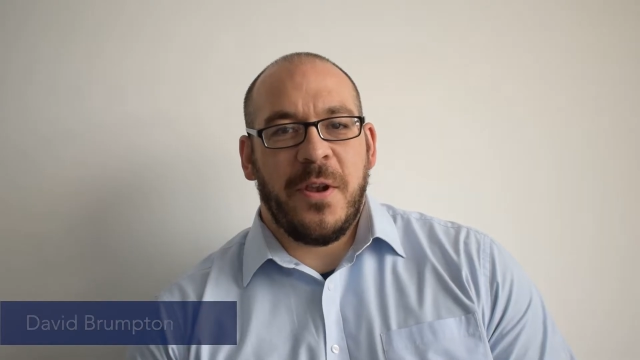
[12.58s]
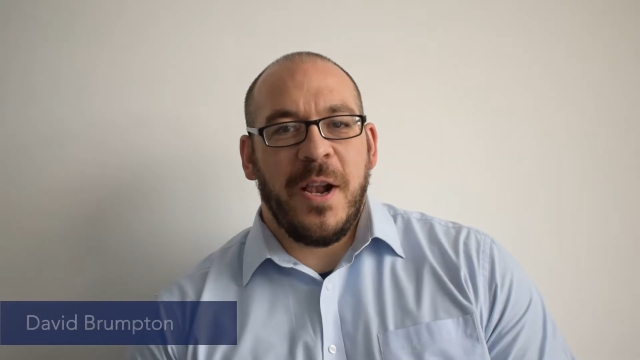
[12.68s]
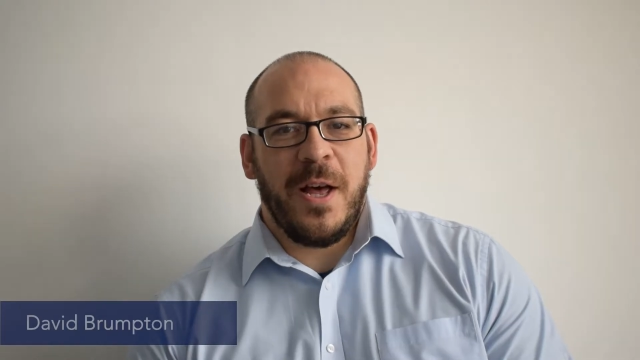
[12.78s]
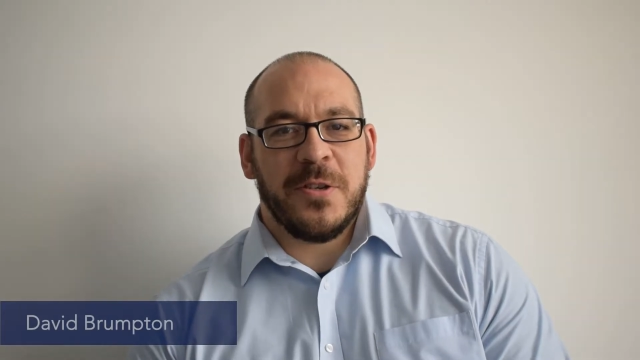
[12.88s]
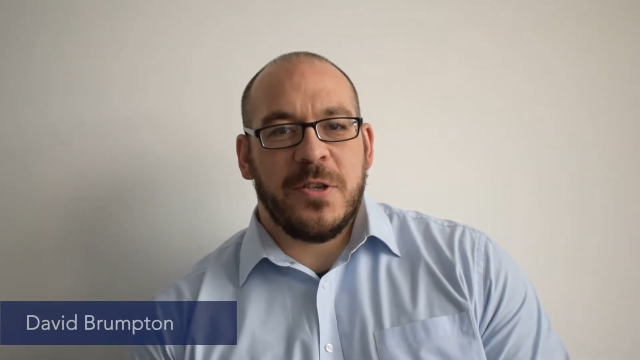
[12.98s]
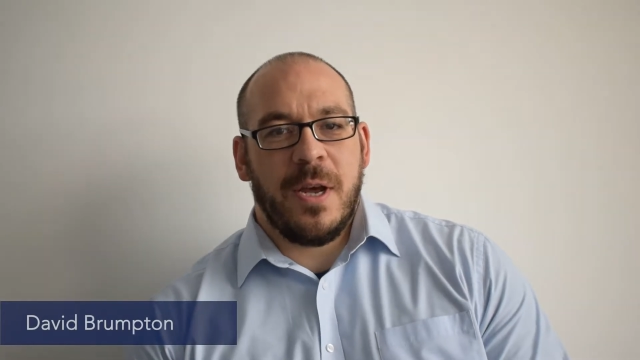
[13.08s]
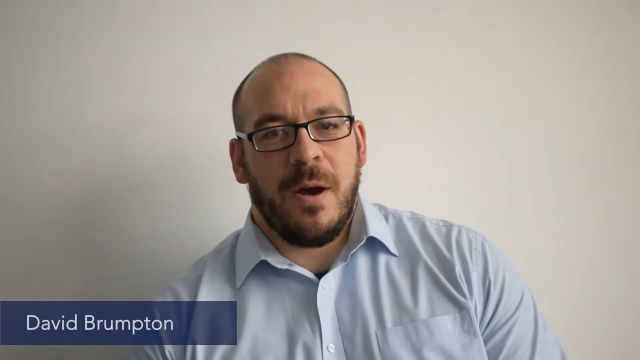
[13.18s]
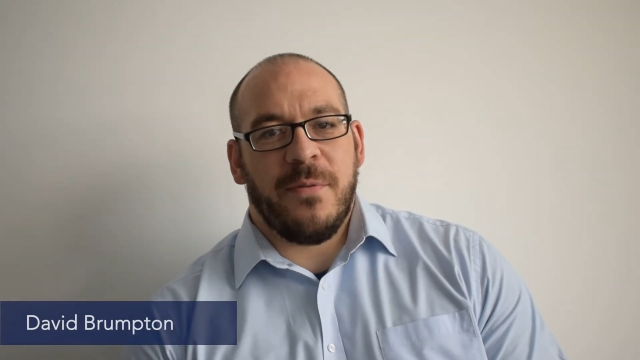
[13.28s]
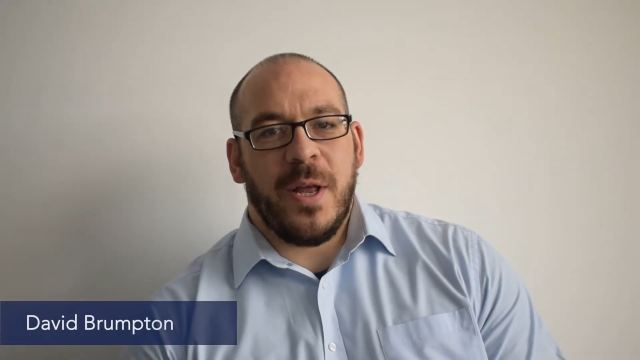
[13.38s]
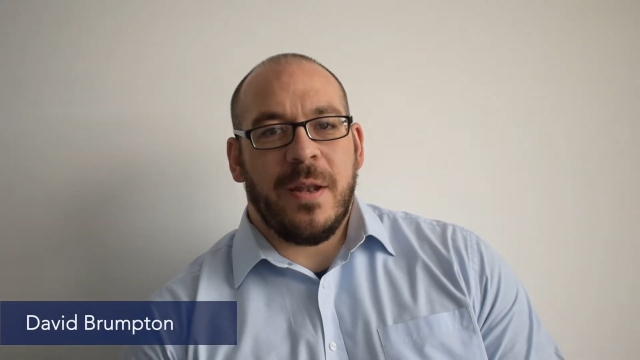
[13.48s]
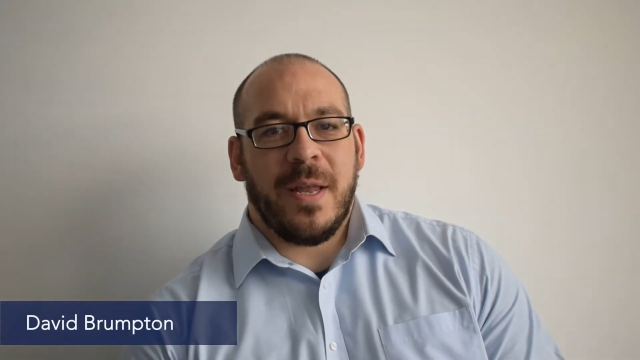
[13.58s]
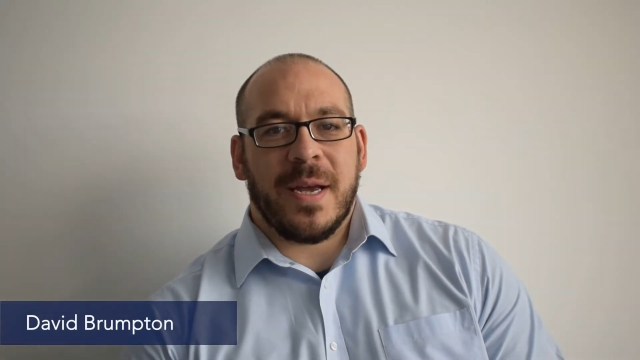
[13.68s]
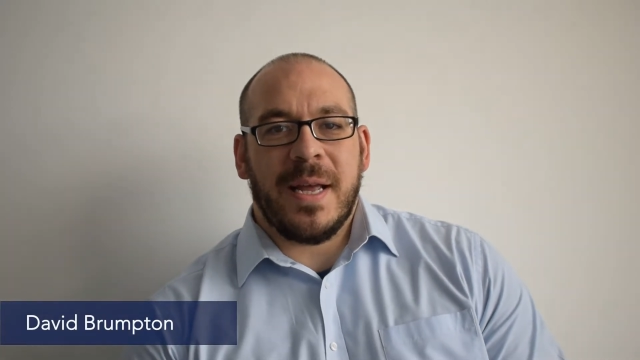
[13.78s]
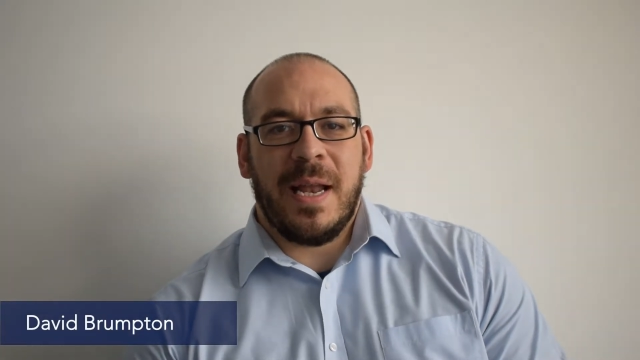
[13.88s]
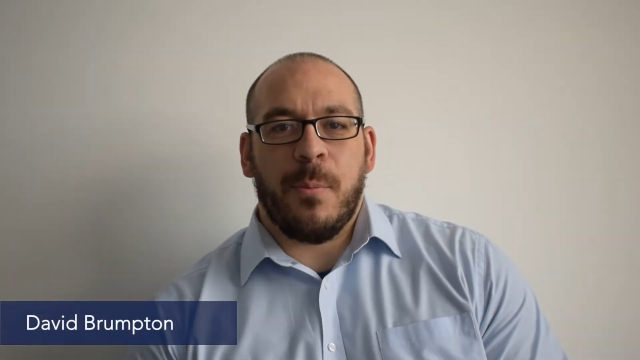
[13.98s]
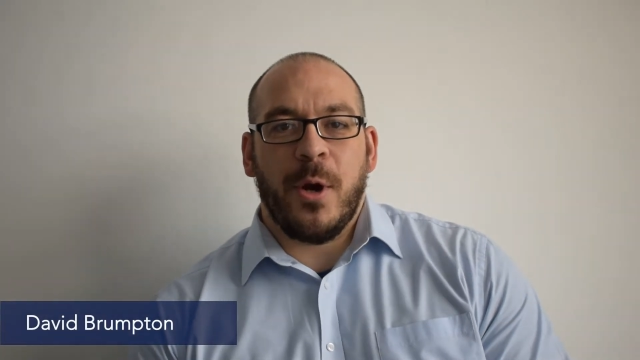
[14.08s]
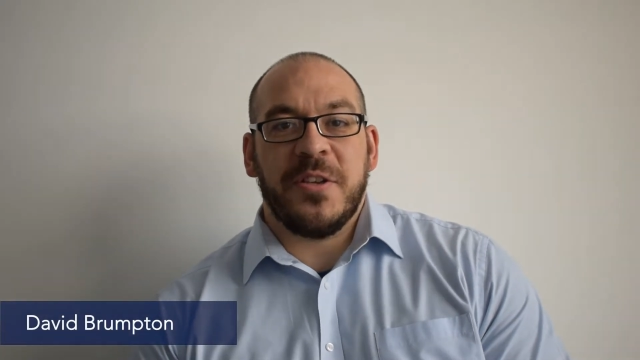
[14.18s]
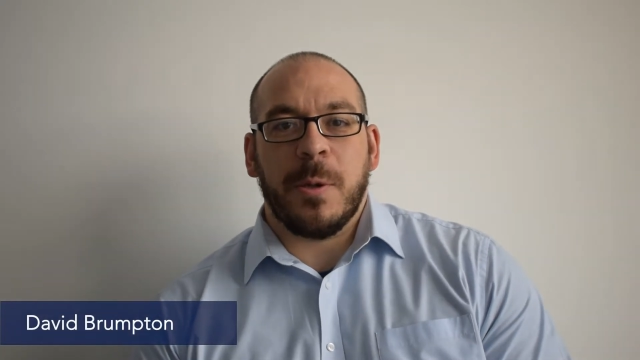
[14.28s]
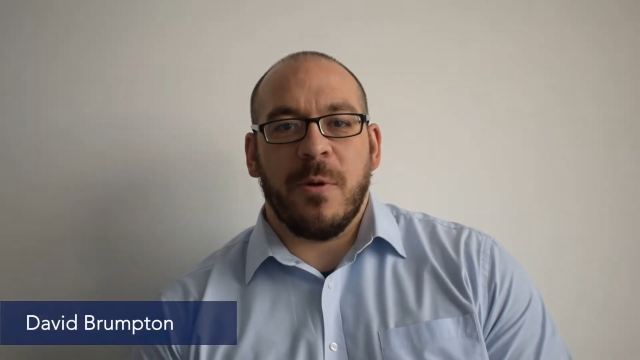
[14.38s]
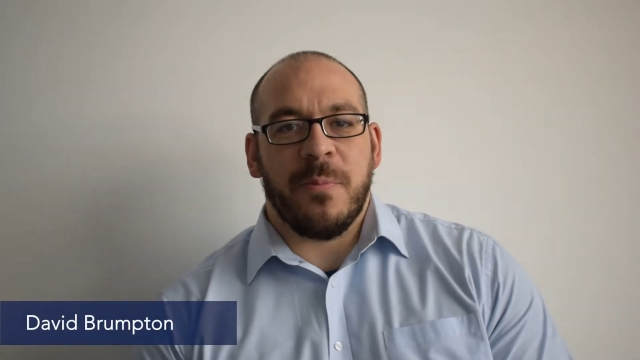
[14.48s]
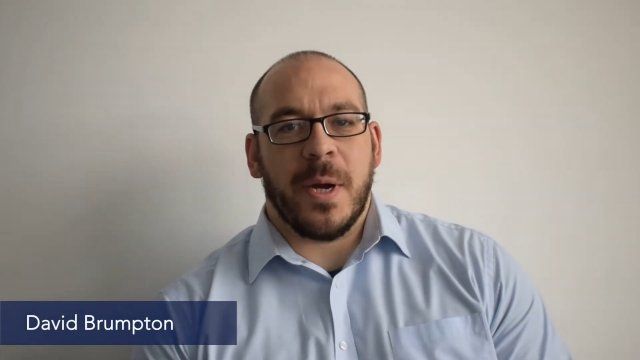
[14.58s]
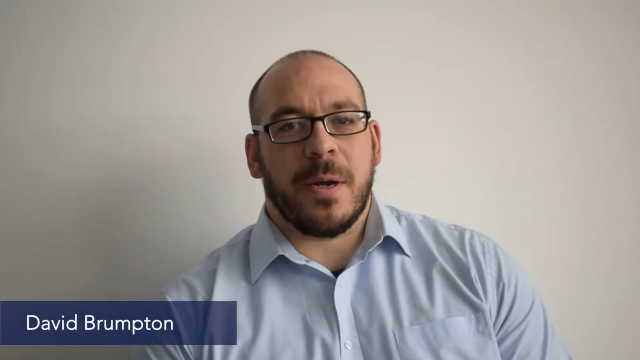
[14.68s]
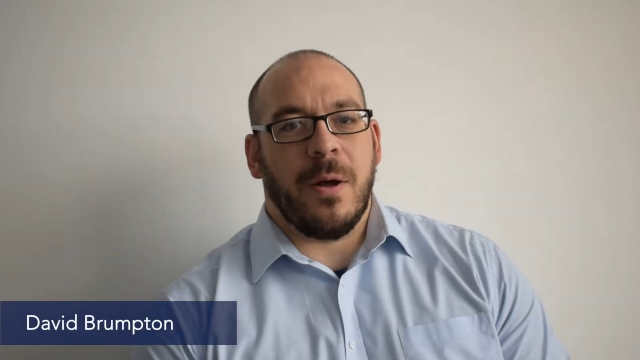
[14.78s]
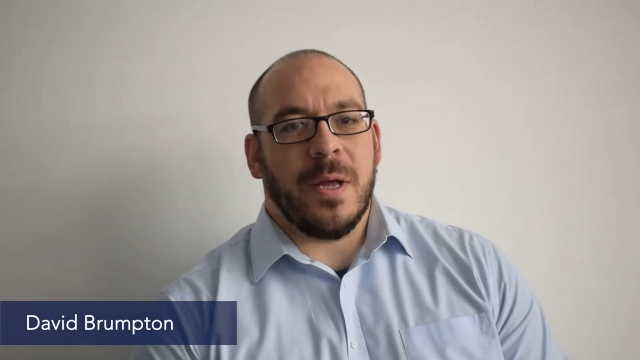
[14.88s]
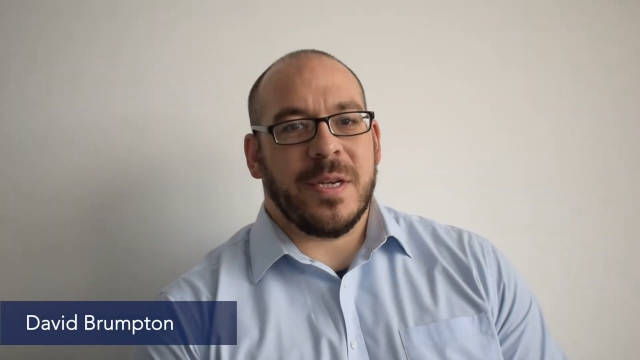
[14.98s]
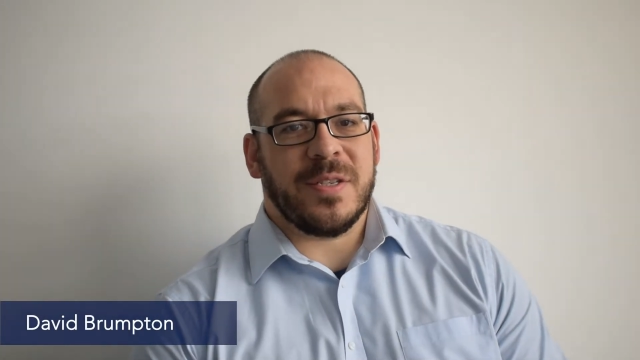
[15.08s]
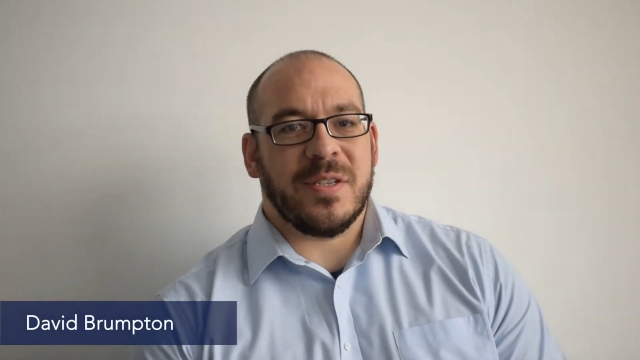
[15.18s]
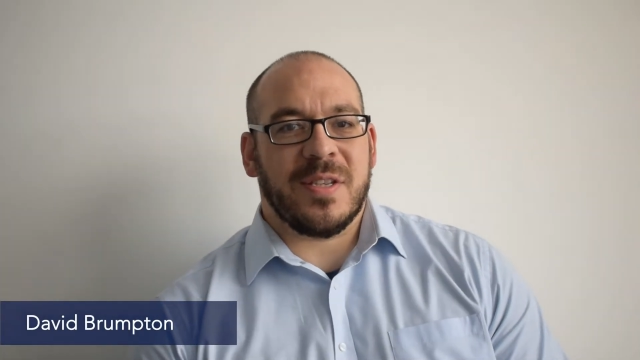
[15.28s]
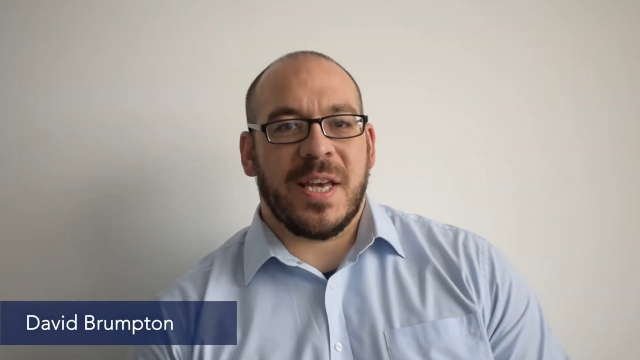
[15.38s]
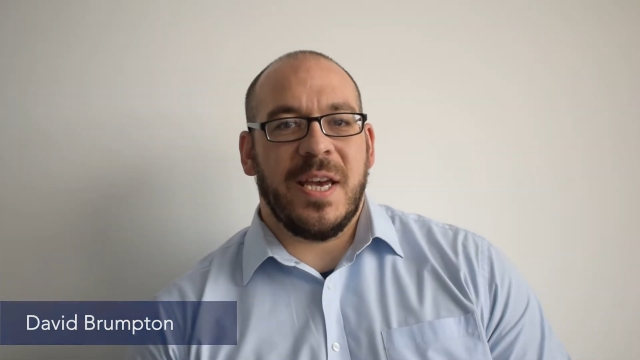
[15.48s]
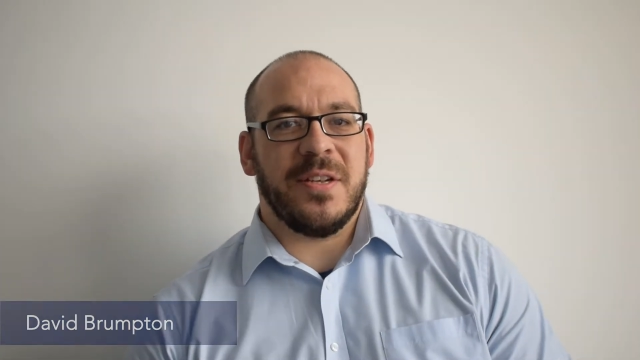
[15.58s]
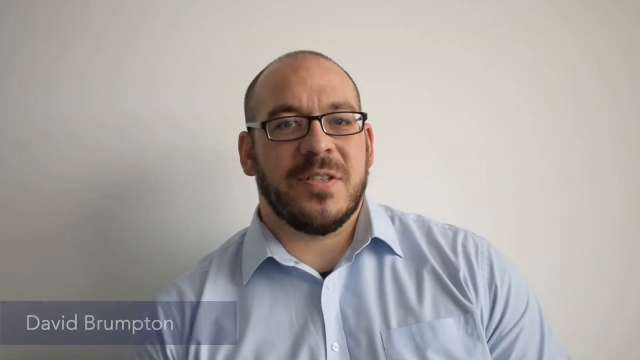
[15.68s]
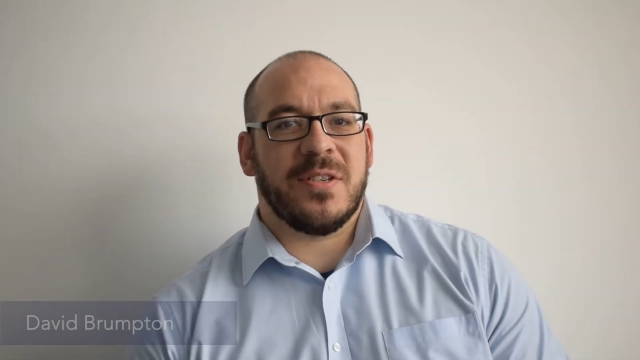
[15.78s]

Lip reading: In the last year, I've learned that collaborating with my colleagues is the key to